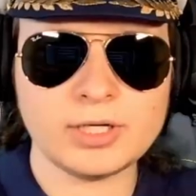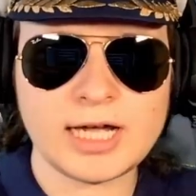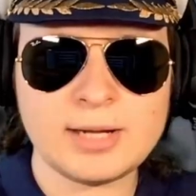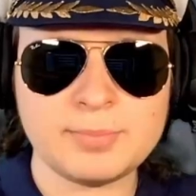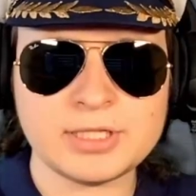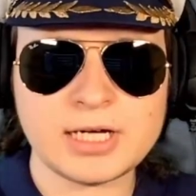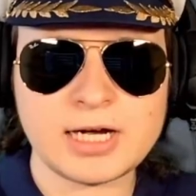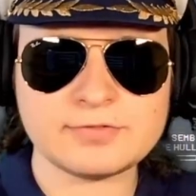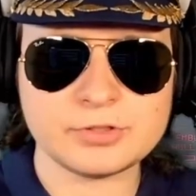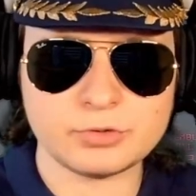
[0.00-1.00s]
happened
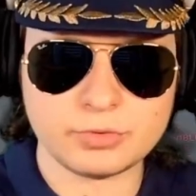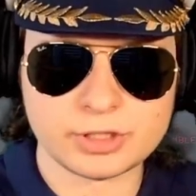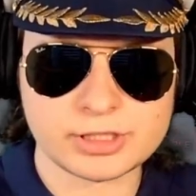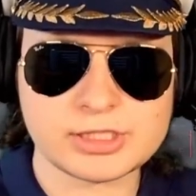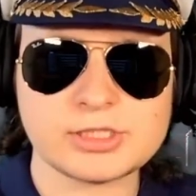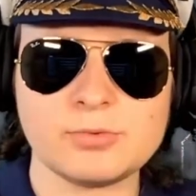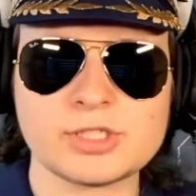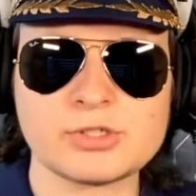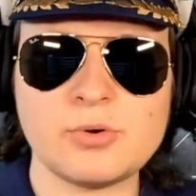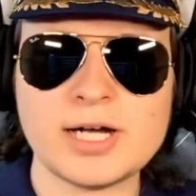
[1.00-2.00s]
afterwards
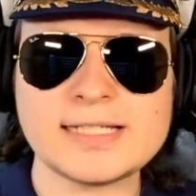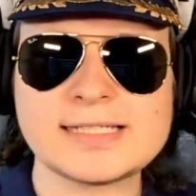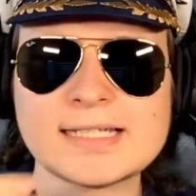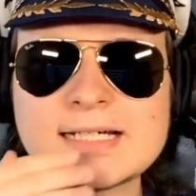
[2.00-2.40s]
was quite,